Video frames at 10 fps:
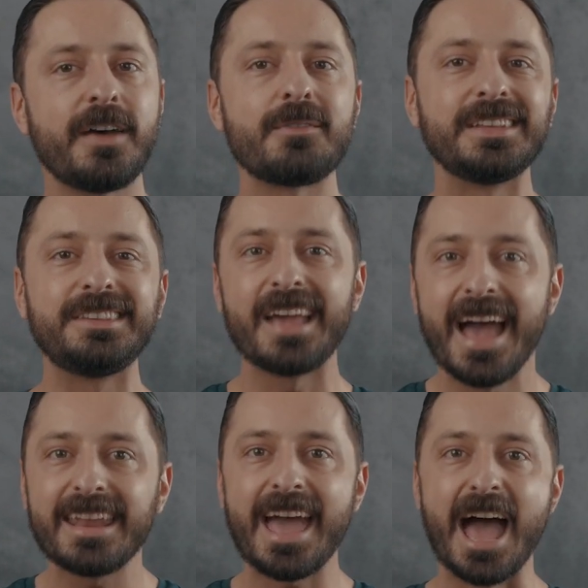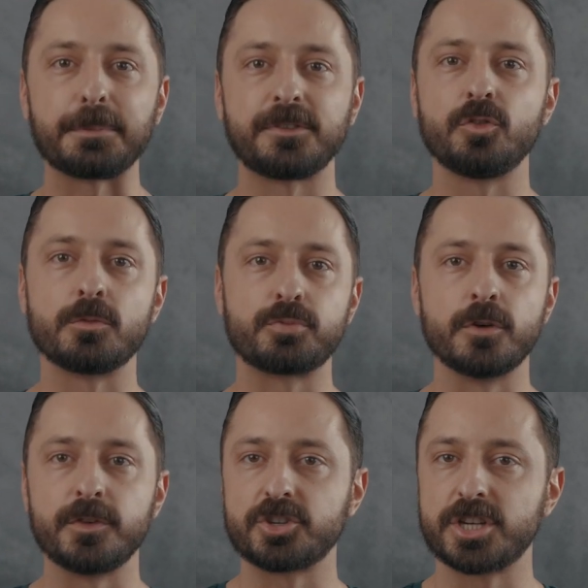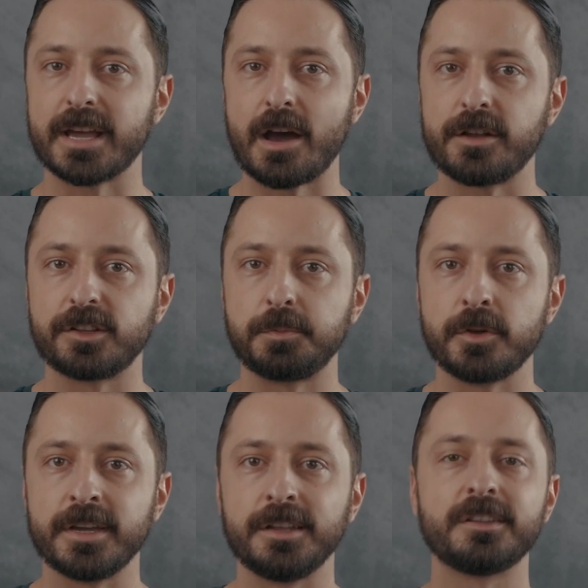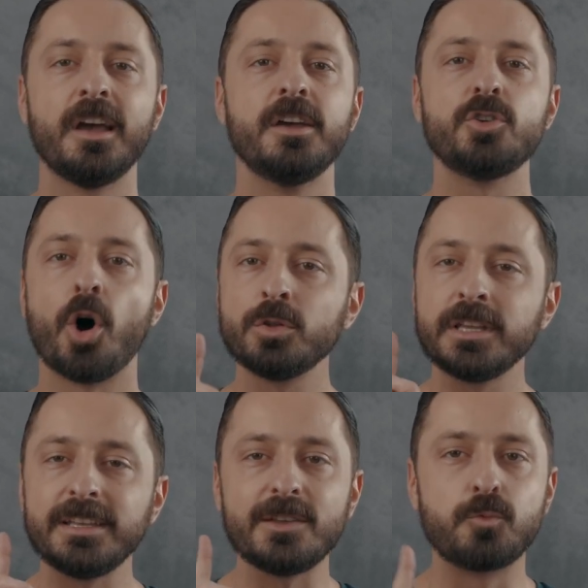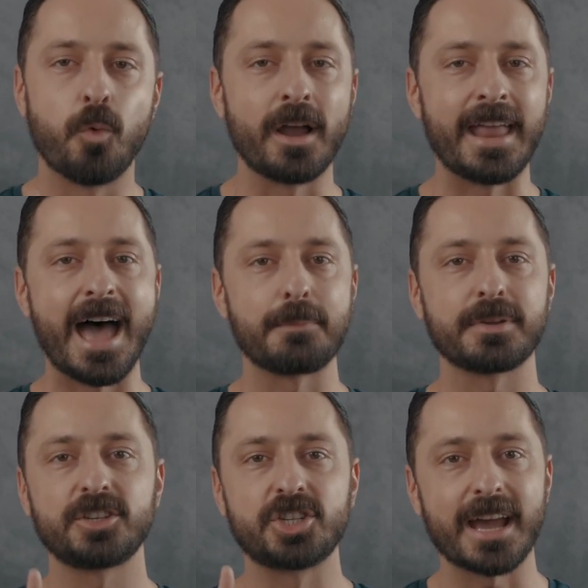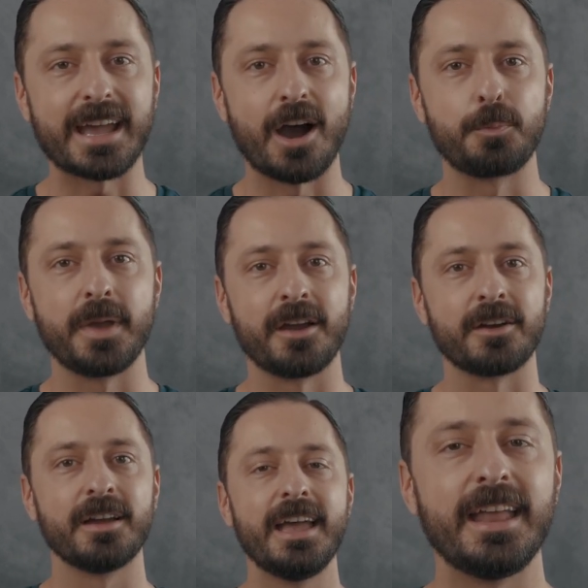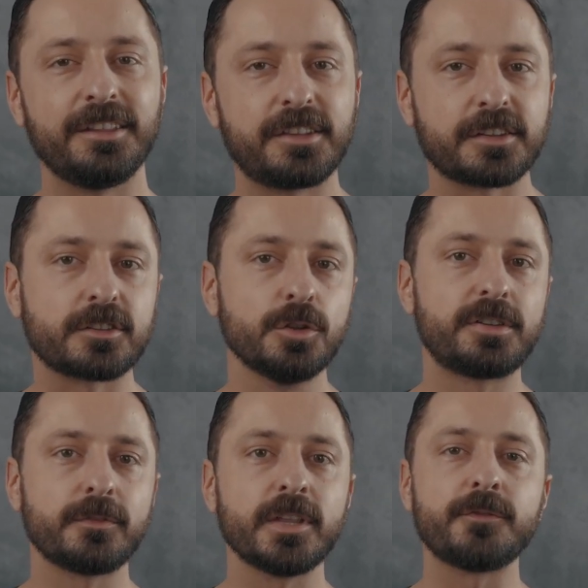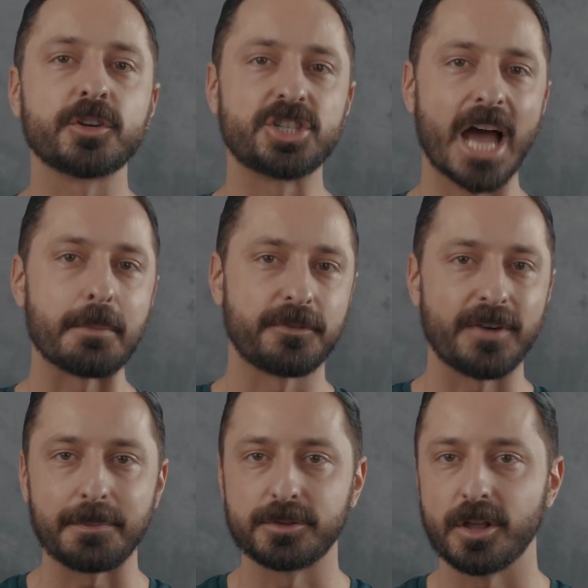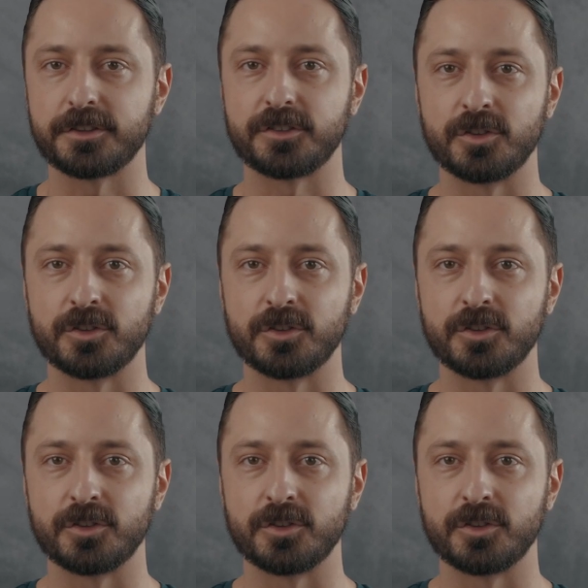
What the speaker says: of having 10 apps to improve your checkout experience, you only need one app, Checkout Bear, and it's exclusively for Shopify Plus